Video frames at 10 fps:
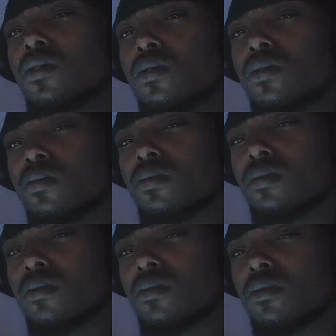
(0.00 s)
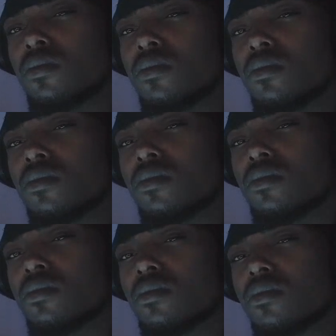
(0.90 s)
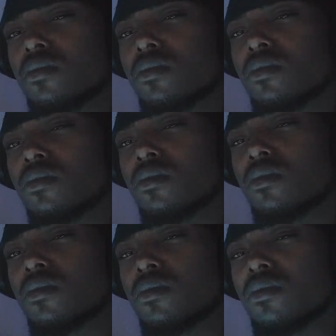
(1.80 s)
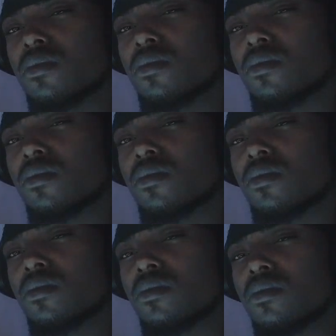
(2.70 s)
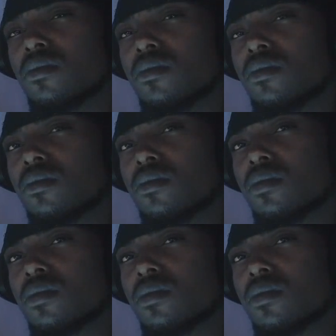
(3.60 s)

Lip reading: Nobody speaks.